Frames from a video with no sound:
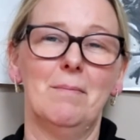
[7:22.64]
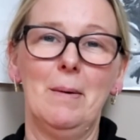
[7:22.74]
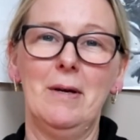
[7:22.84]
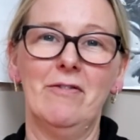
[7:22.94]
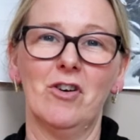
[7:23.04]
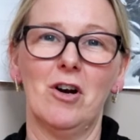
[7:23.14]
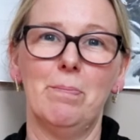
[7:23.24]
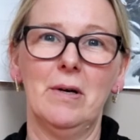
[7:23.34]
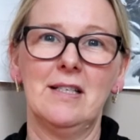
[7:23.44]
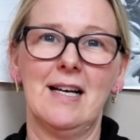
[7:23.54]
maybe even got a
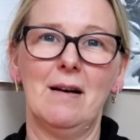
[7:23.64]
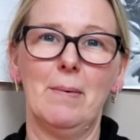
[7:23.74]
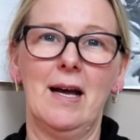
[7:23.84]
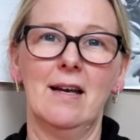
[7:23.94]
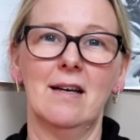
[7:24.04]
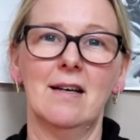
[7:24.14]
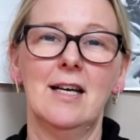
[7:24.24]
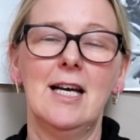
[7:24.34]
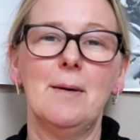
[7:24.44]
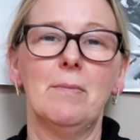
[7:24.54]
book signed by her.
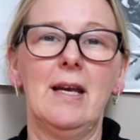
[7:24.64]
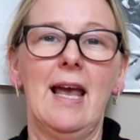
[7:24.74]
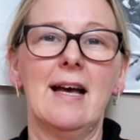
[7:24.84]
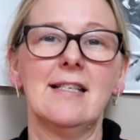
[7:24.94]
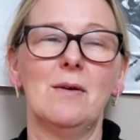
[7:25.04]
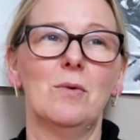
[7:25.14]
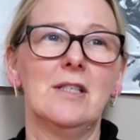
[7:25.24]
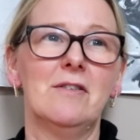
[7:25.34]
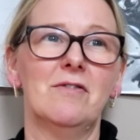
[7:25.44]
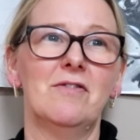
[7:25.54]
But yes, it would
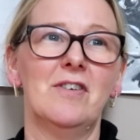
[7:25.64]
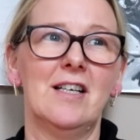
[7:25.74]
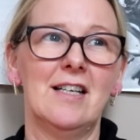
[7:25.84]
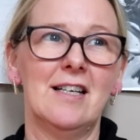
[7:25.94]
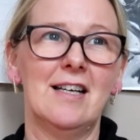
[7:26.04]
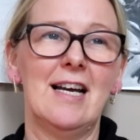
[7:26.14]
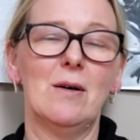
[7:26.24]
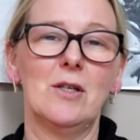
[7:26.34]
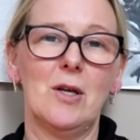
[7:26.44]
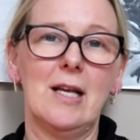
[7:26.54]
have.
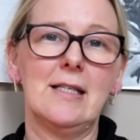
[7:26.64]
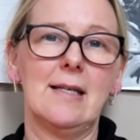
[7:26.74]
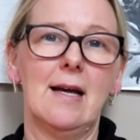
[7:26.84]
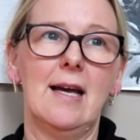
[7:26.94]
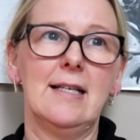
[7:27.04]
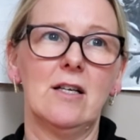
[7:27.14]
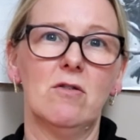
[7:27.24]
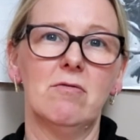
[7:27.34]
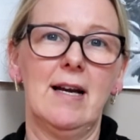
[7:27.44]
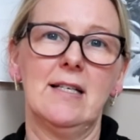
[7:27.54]
It's a
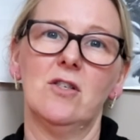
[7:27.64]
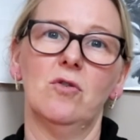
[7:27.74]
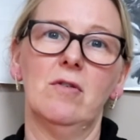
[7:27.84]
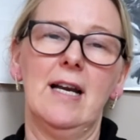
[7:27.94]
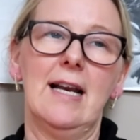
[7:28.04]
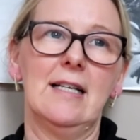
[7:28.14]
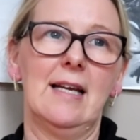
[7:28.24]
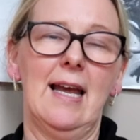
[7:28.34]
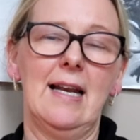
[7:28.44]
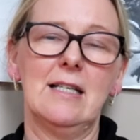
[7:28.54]
great story, and
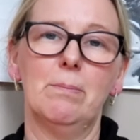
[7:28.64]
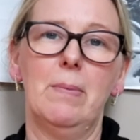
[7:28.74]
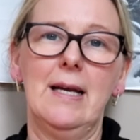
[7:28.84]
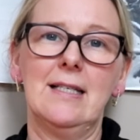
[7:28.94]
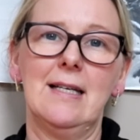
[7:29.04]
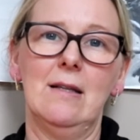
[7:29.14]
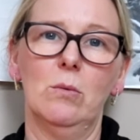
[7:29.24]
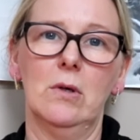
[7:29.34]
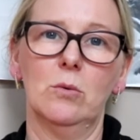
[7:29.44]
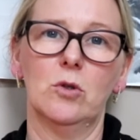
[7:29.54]
again, it's based in the
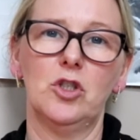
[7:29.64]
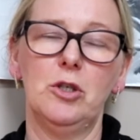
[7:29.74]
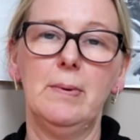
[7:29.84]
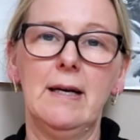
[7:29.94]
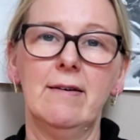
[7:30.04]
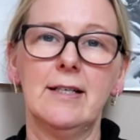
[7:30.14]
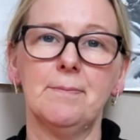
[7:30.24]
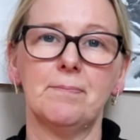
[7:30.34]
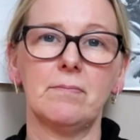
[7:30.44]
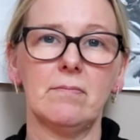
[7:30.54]
World War II period,
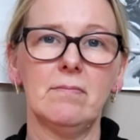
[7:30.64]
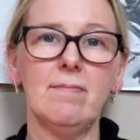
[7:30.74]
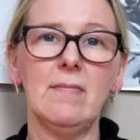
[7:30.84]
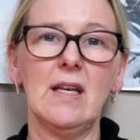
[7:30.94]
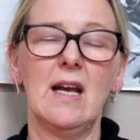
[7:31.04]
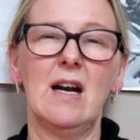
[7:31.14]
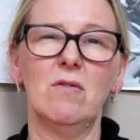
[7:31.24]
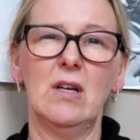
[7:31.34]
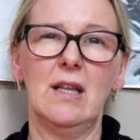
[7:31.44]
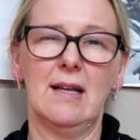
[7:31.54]
and I
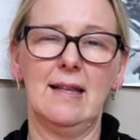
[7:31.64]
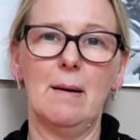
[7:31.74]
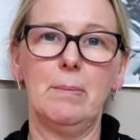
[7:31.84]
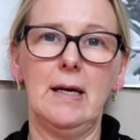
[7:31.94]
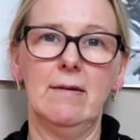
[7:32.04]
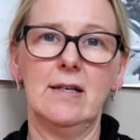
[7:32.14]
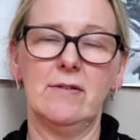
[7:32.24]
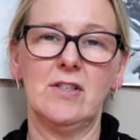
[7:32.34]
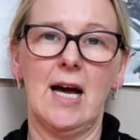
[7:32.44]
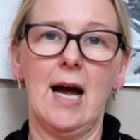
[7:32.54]
really like that period
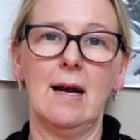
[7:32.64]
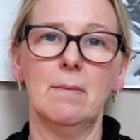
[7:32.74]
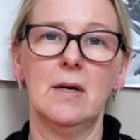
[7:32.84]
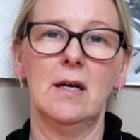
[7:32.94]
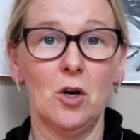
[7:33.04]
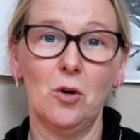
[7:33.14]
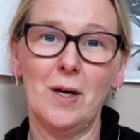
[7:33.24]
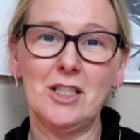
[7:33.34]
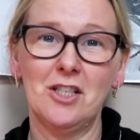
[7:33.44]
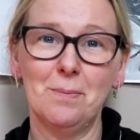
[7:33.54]
of time.
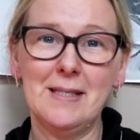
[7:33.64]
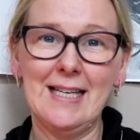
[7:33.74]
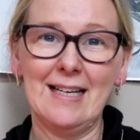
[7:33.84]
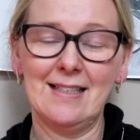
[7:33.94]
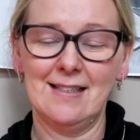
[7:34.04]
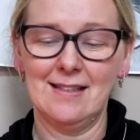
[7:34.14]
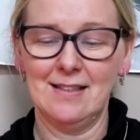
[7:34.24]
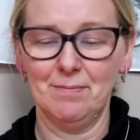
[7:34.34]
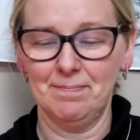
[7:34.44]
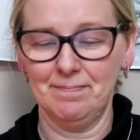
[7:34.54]
Question number 6.